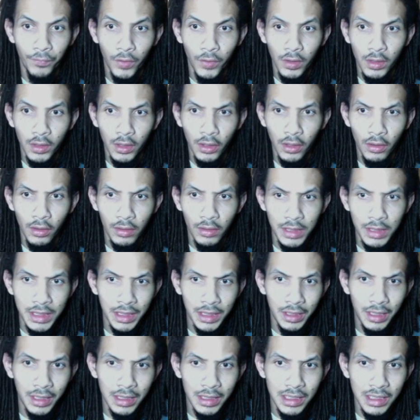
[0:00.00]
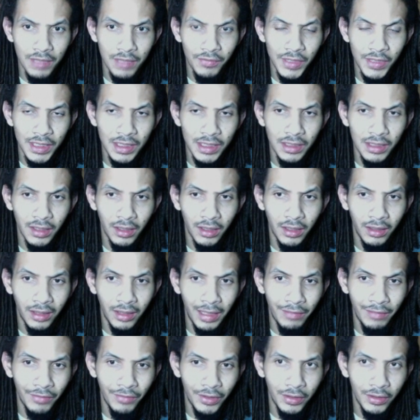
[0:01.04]
Currently sitting at
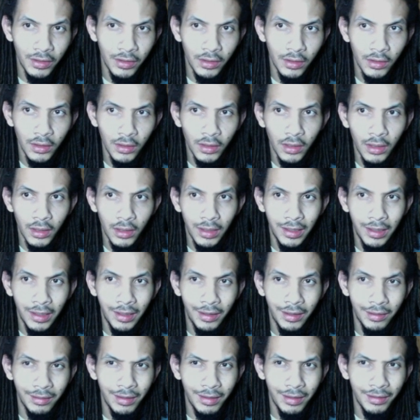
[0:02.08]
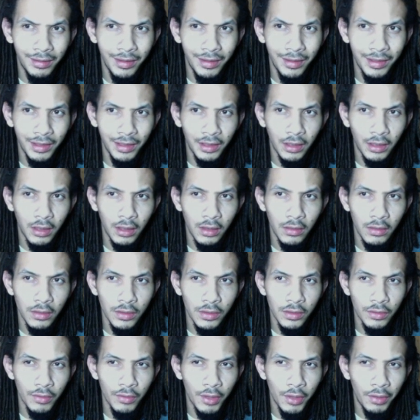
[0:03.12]
1711. I think it closed
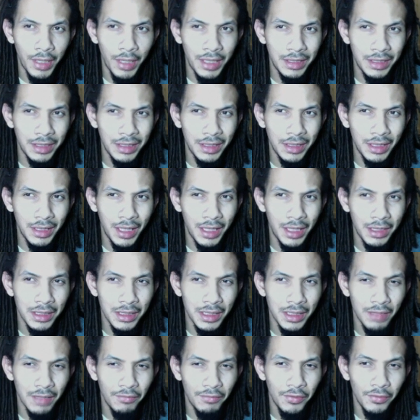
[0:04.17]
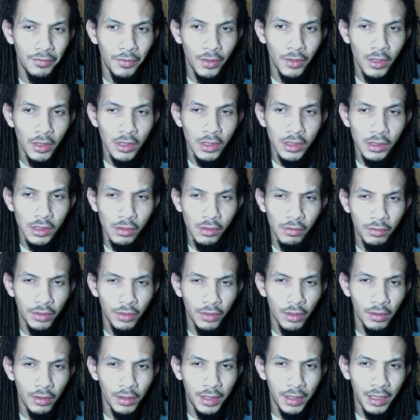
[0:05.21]
around 1887. So
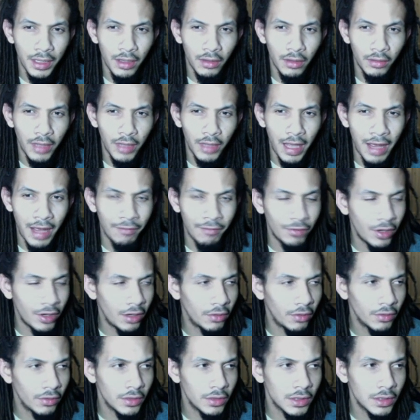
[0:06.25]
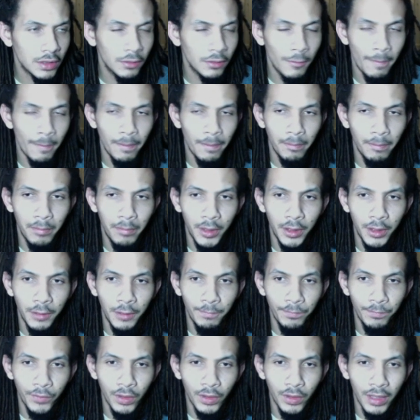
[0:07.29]
currently down after hours, but
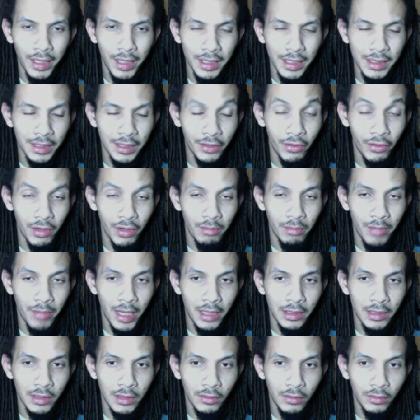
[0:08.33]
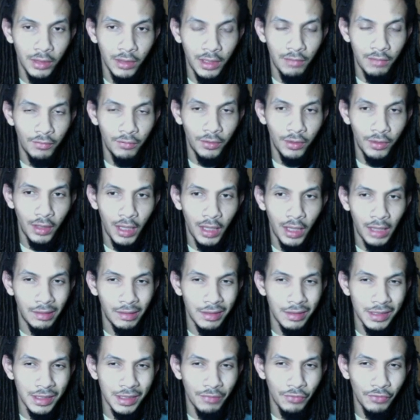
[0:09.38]
like I said, great buy zone even at these
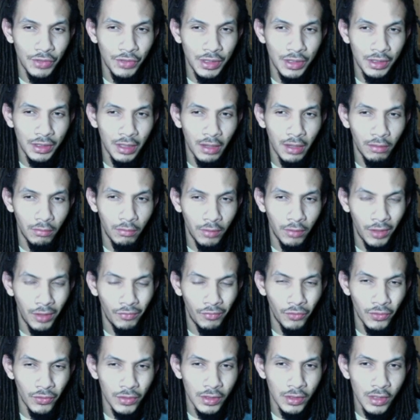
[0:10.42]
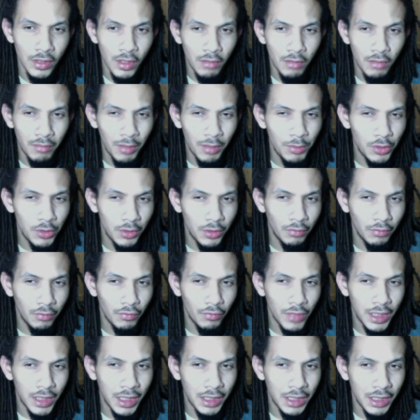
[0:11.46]
$17 levels. Maybe you can
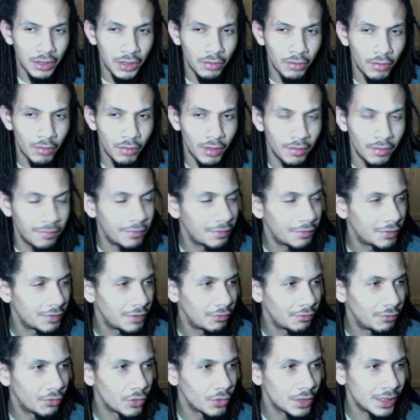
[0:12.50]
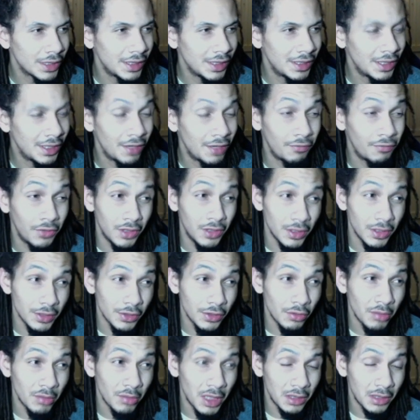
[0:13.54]
recatch it around the 1514. If it does go
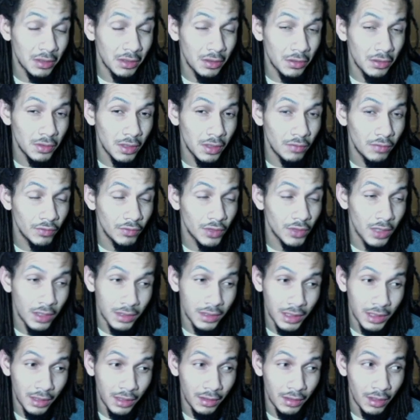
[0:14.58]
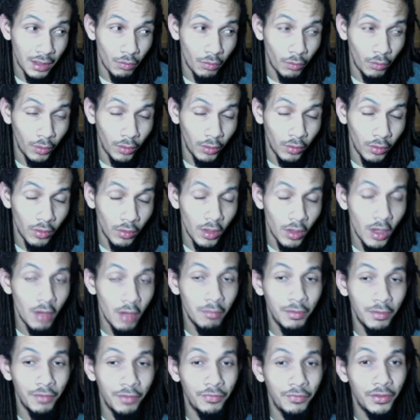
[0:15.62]
back to those levels, not saying that it will, but
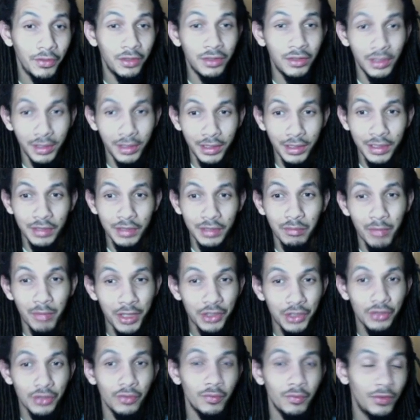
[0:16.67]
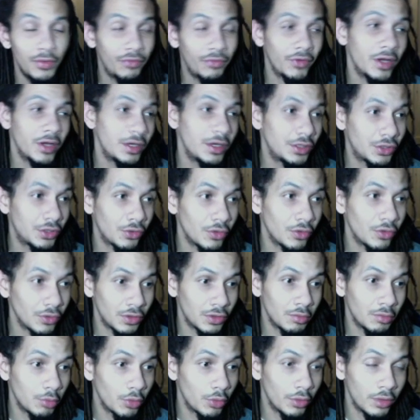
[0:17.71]
if it does, make sure we find strong
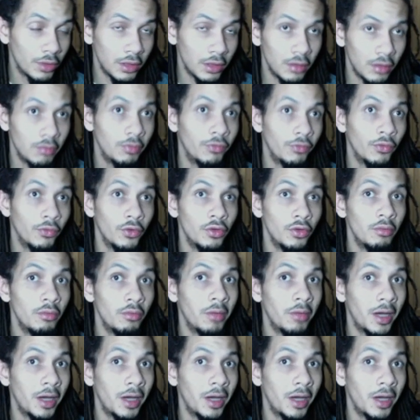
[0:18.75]
support there before you buy